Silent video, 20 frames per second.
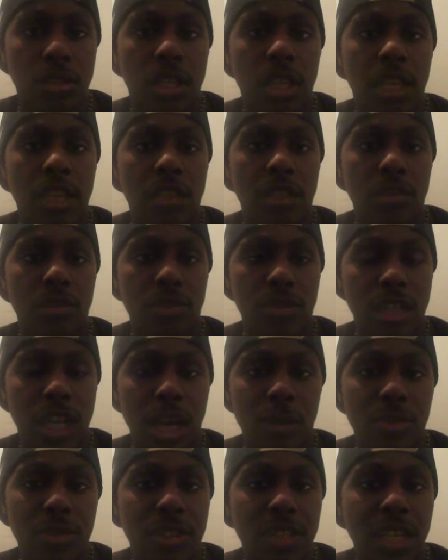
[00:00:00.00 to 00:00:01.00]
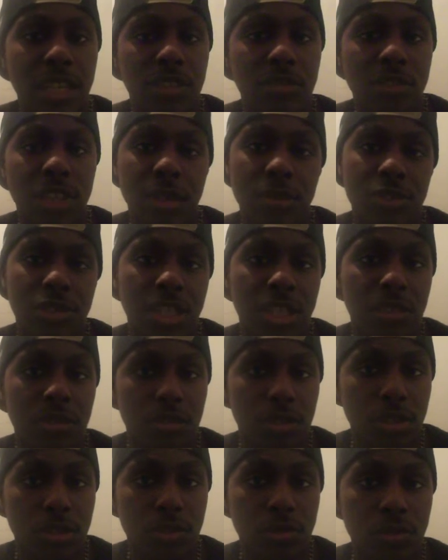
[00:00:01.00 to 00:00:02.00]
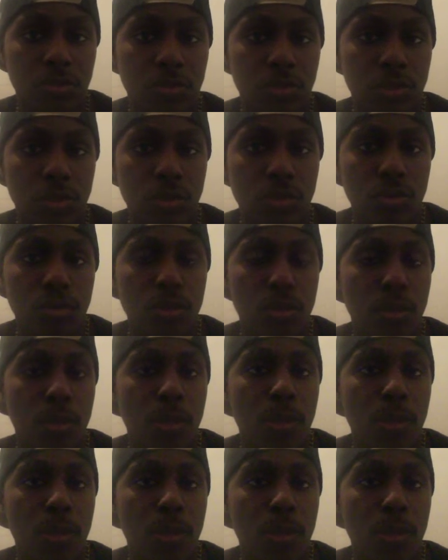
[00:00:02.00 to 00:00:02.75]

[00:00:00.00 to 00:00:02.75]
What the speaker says: And then on top of that, you have James Jones, who